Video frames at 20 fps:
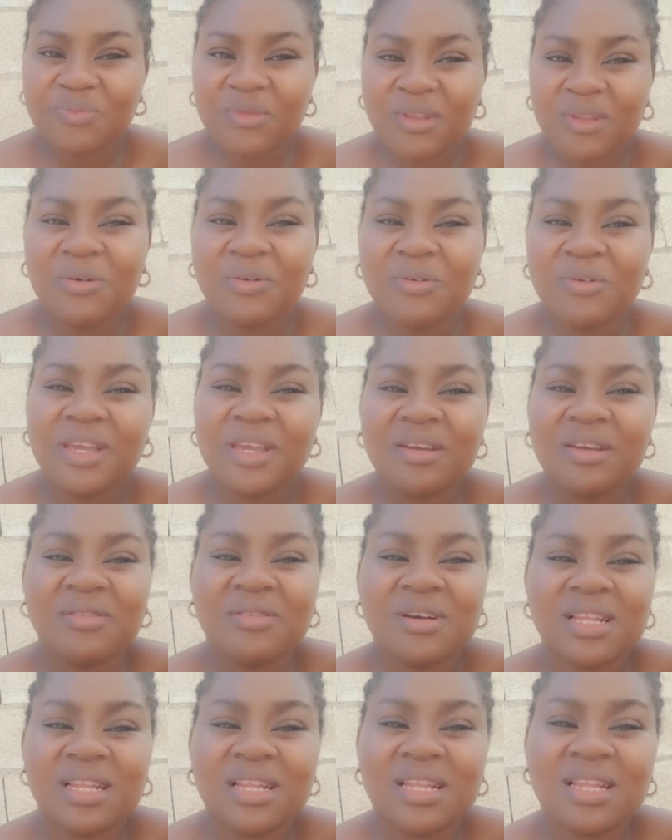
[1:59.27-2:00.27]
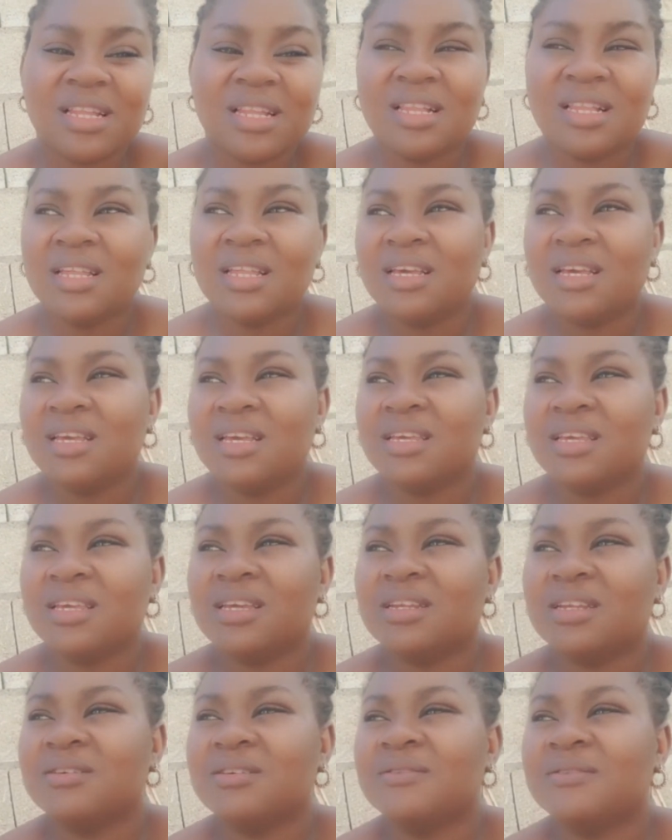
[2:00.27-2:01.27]
we will, you
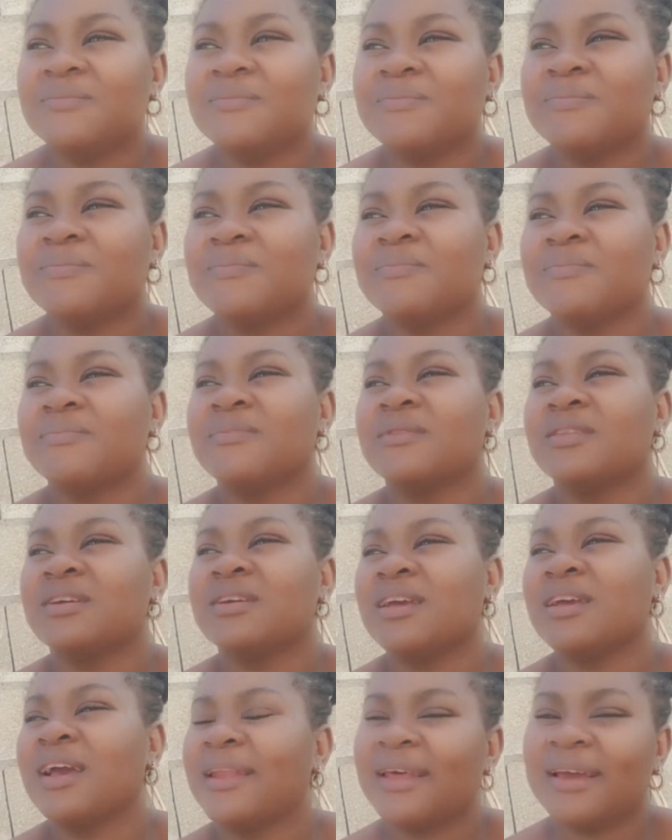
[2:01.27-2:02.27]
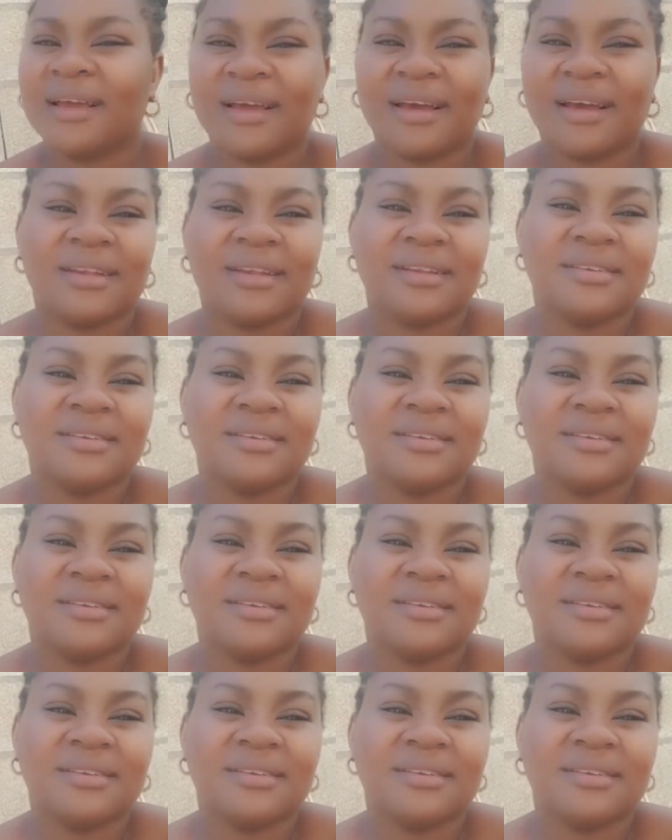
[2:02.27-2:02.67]
know, thank God,